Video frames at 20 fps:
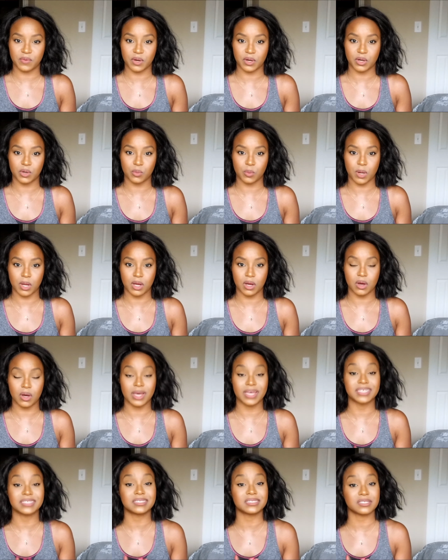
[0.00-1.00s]
very
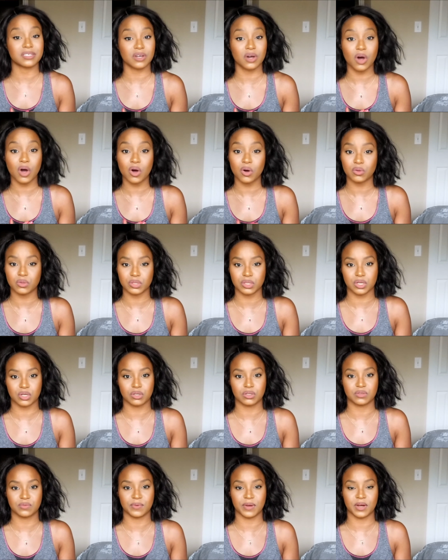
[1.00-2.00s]
well. It still holds
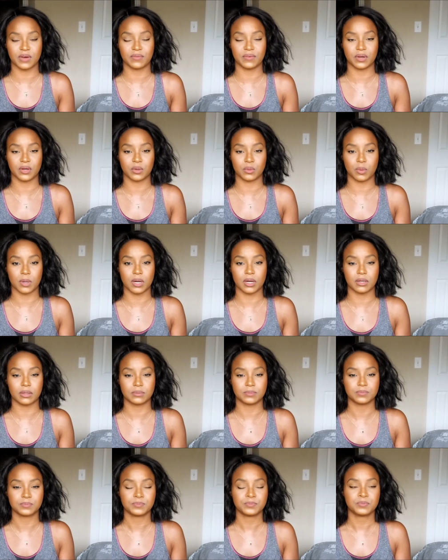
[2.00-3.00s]
curls very, very
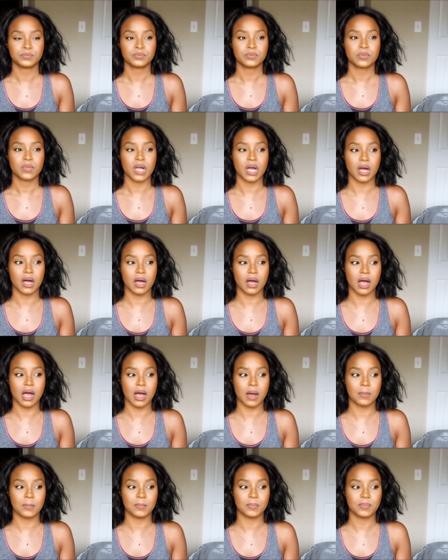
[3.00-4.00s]
well,
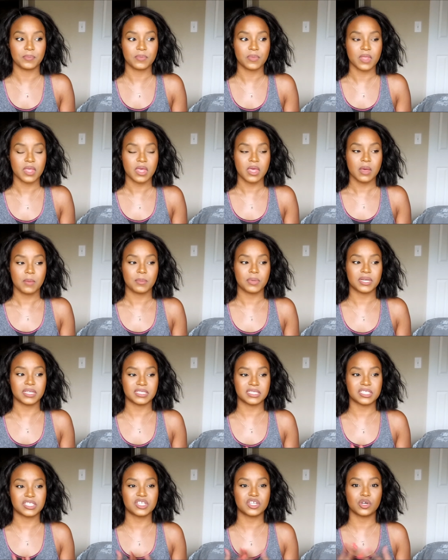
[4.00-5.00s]
but it
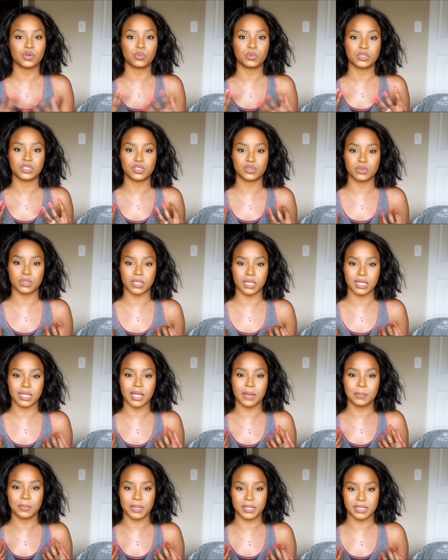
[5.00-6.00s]
still would do the
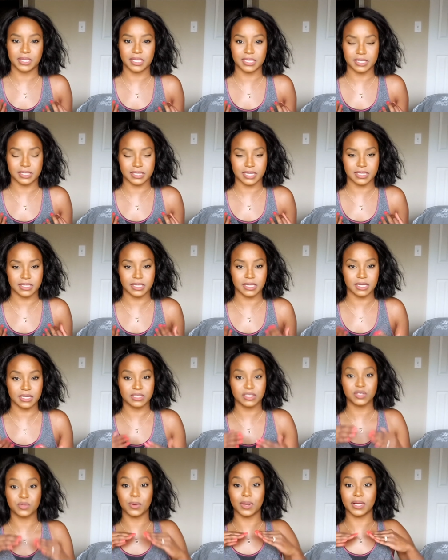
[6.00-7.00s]
clumping things at the
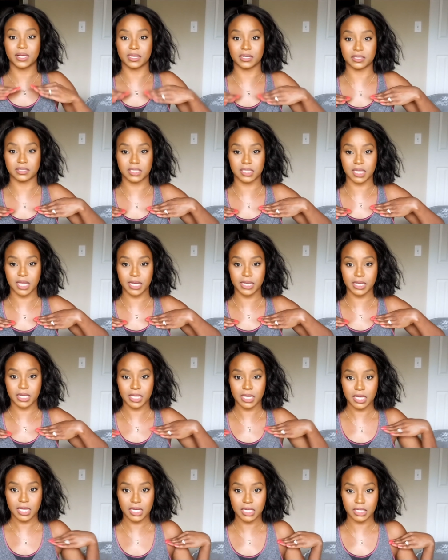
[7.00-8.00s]
end. So I cut it to like
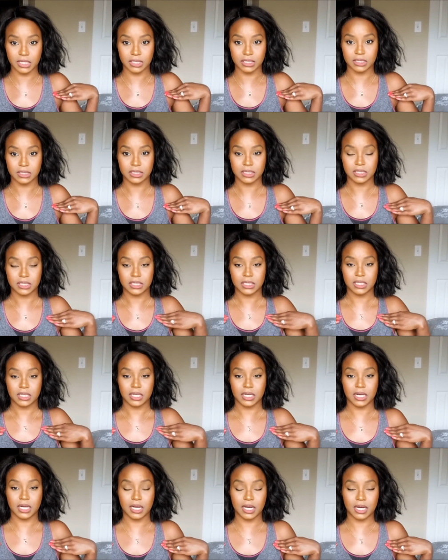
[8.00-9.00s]
here,
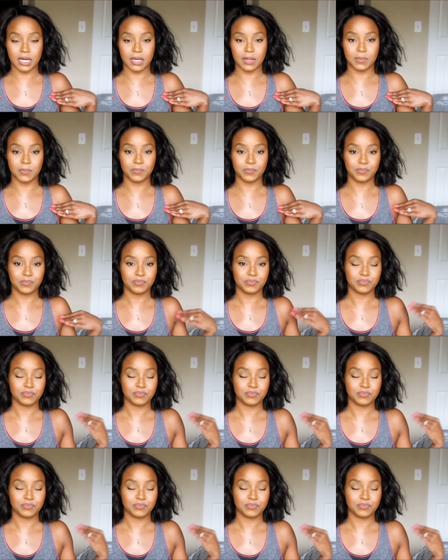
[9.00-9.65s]
and